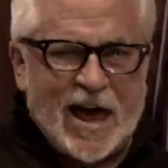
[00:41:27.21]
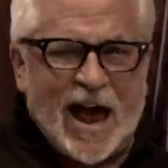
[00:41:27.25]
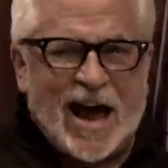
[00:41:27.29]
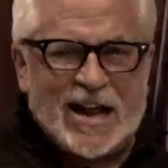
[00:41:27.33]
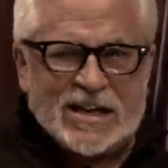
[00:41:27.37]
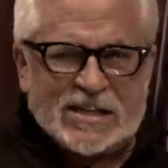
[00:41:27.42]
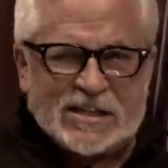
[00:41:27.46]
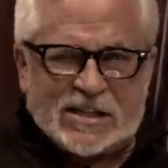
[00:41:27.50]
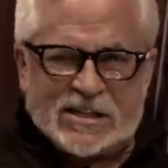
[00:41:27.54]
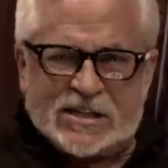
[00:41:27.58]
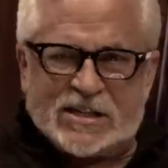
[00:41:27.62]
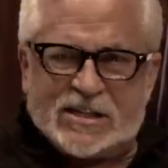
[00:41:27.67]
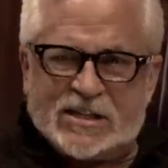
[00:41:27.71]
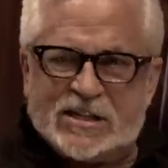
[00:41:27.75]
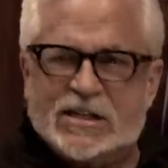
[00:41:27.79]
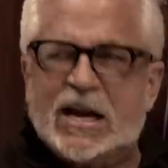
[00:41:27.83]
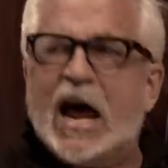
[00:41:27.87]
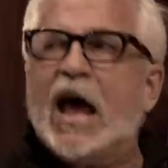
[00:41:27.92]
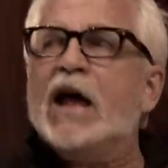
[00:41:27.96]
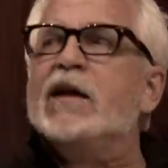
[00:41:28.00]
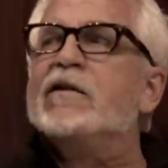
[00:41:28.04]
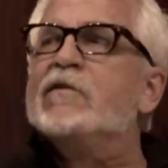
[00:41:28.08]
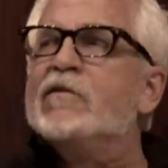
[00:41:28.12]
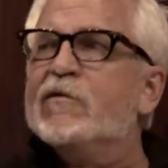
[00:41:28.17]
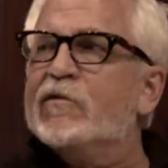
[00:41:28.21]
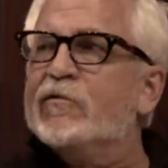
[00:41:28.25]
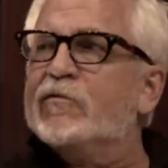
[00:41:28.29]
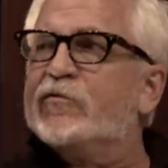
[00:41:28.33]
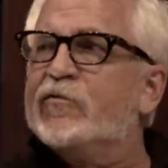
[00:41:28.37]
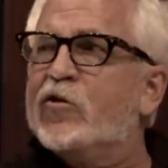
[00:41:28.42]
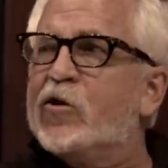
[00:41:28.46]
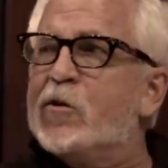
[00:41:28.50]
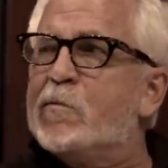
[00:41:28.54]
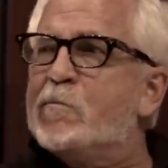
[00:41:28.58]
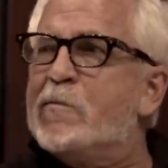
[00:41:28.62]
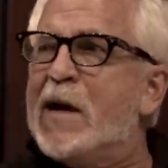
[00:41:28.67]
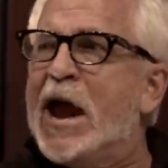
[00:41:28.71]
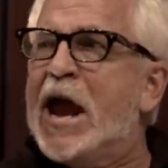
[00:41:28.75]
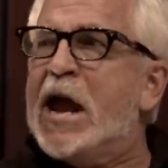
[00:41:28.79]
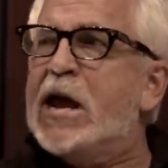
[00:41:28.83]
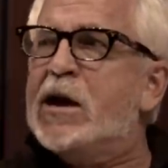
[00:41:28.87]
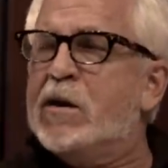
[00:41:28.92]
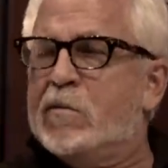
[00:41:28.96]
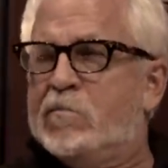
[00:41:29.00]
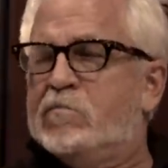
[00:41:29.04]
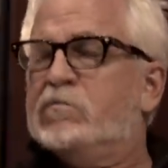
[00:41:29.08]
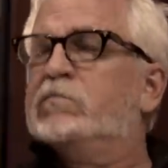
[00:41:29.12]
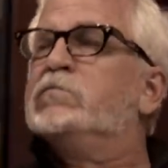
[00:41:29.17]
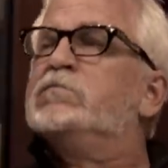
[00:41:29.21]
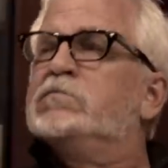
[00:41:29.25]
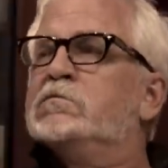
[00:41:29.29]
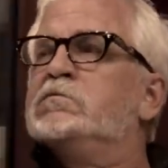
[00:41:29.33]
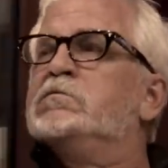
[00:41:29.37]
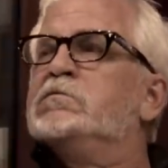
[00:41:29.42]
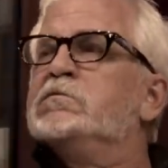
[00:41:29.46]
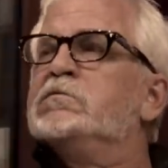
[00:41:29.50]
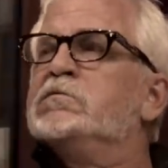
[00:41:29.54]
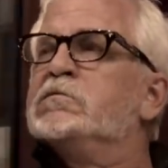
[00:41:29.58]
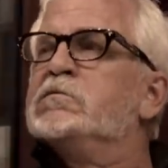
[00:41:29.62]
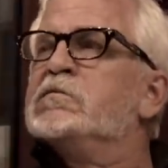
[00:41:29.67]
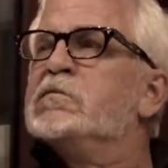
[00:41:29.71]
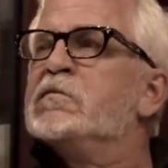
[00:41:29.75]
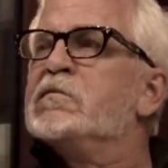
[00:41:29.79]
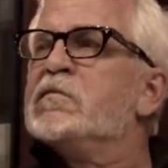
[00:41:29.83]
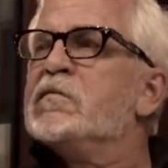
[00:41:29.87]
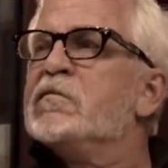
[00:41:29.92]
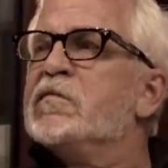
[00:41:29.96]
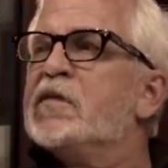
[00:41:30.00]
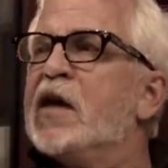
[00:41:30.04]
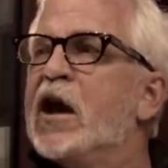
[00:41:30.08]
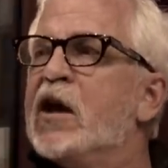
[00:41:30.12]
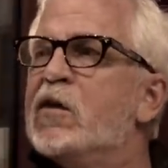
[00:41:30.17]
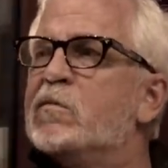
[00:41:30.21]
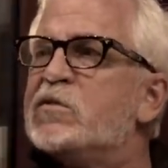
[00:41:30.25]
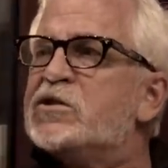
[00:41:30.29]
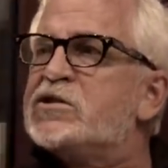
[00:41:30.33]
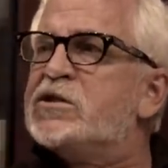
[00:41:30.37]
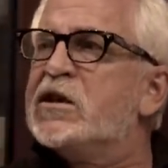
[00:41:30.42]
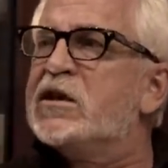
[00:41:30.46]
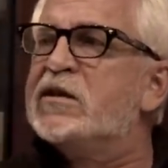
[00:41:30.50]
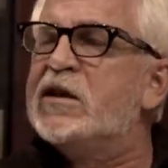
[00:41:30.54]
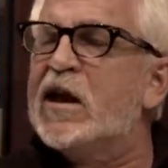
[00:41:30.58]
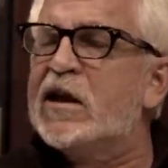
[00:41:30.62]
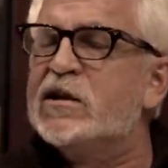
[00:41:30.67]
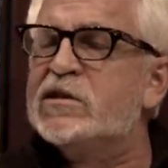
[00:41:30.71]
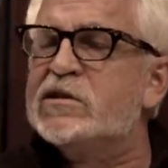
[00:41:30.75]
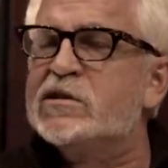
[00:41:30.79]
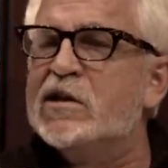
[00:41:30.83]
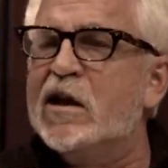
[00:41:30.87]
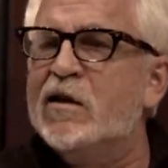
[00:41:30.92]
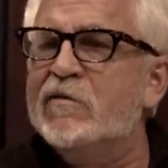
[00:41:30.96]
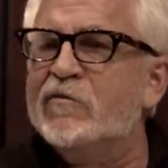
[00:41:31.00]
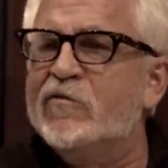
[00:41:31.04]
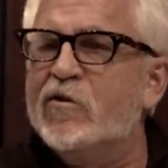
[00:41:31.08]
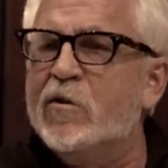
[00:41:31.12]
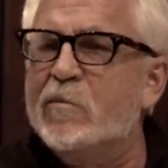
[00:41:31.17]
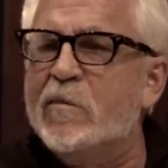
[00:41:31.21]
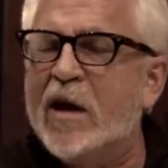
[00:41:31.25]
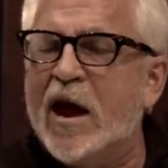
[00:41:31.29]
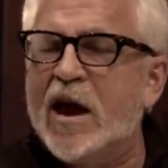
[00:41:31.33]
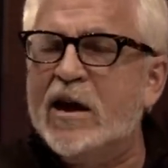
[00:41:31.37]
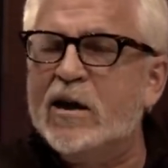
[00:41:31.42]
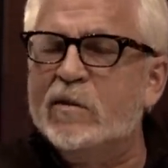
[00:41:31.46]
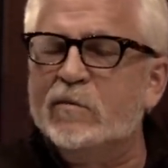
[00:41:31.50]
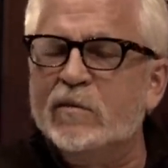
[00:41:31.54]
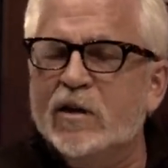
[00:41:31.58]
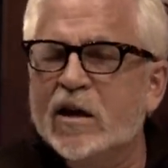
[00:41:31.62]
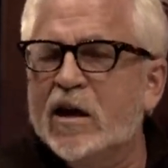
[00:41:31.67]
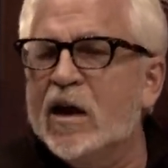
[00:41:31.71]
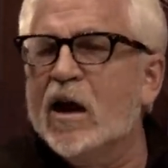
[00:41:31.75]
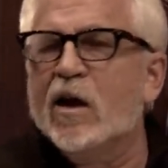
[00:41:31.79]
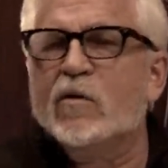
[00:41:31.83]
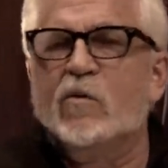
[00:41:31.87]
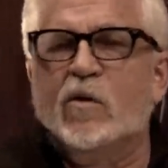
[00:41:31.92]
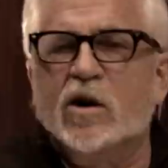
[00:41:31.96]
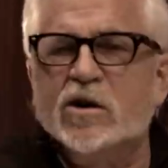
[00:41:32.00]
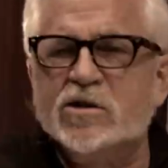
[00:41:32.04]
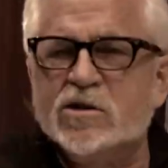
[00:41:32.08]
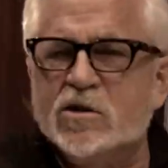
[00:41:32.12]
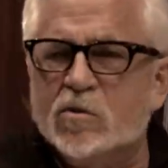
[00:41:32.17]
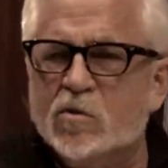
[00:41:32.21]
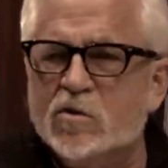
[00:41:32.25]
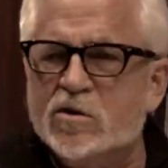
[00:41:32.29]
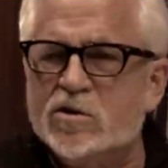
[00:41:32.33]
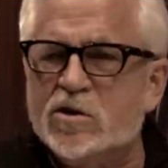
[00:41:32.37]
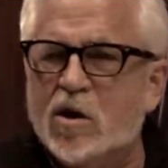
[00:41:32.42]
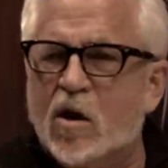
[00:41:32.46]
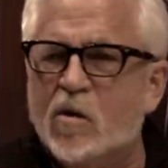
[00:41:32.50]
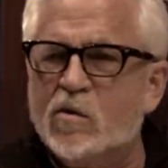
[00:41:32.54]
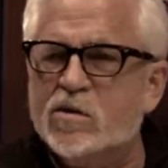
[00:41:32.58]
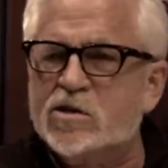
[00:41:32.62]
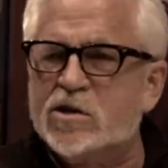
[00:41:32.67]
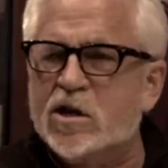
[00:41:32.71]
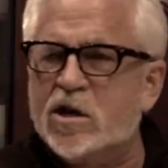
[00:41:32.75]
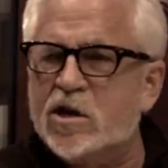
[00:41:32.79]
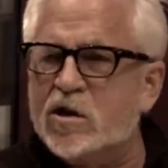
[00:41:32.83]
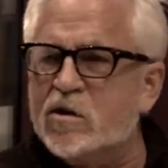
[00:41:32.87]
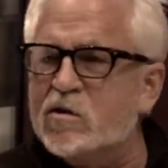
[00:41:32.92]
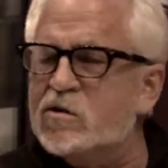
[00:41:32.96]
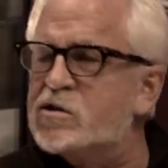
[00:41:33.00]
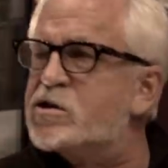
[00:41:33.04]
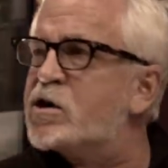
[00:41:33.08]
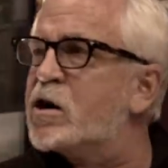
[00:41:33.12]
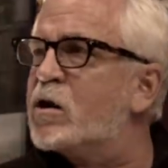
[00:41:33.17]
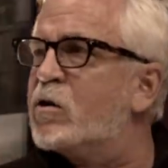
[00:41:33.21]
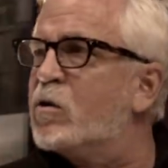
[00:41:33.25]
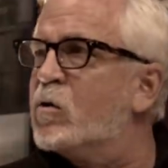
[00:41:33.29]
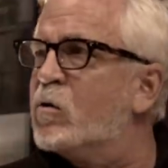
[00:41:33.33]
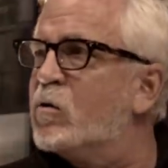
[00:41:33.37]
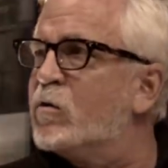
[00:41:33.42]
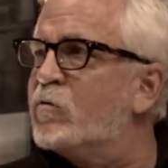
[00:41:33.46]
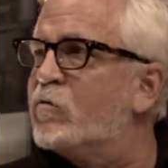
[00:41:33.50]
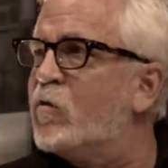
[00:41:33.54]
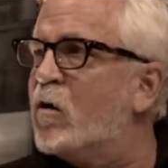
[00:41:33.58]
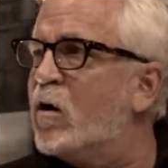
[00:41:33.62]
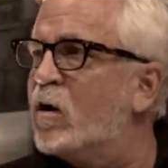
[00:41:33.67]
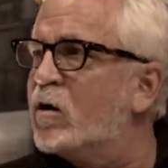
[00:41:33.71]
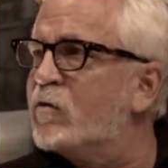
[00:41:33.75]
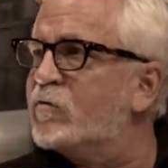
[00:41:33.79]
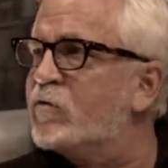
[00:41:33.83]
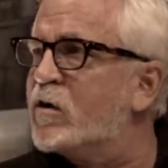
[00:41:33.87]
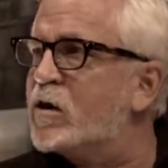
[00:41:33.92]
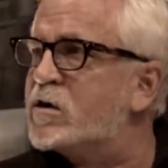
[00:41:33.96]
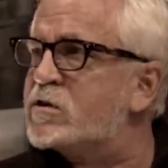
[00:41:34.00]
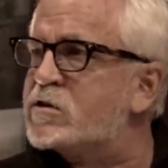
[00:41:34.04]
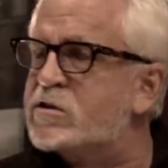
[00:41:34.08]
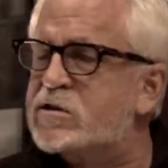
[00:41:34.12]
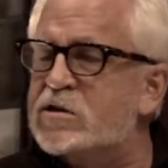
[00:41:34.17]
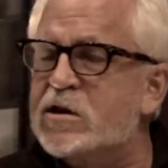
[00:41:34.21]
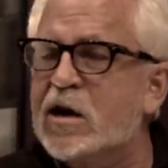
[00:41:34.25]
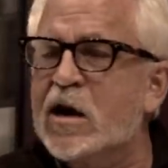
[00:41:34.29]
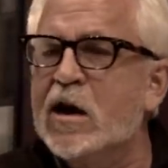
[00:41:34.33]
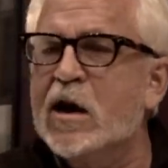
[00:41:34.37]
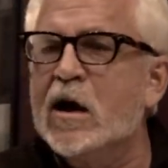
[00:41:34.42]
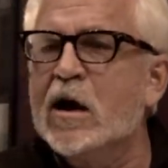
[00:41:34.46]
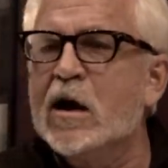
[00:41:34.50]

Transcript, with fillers: that set verbatim. Oh, great. great. They almost did that set verbatim. Leon Russell was always a huge hero of all of us.